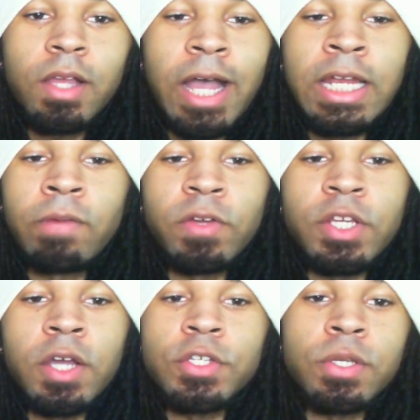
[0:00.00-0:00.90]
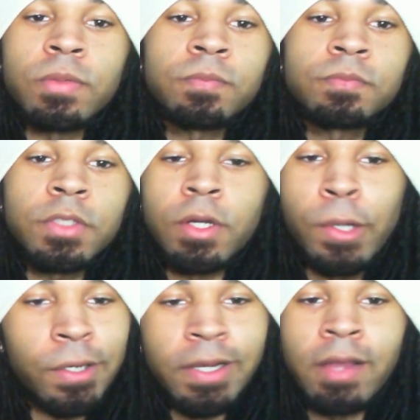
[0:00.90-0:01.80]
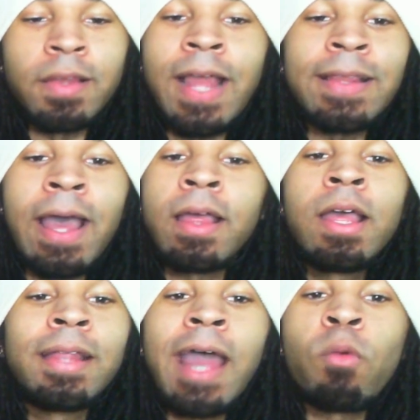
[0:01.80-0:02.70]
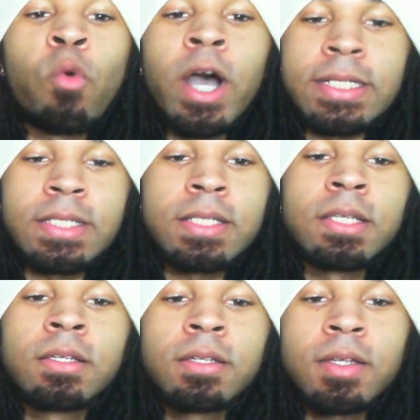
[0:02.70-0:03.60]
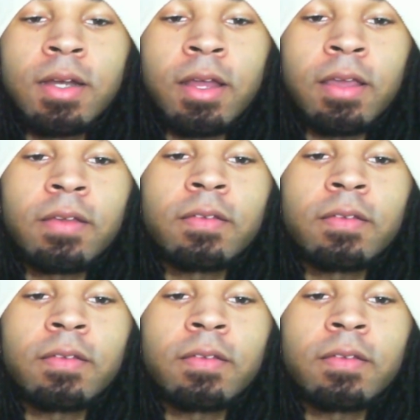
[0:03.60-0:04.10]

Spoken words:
I never judged you, Sakura. Not once. All right.